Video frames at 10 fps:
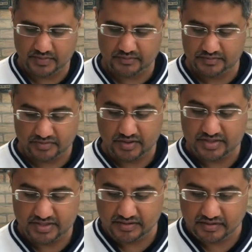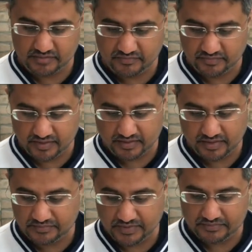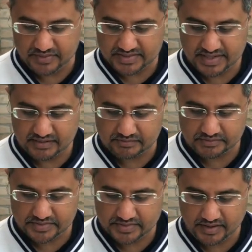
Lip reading: strangely enough, and I only found this out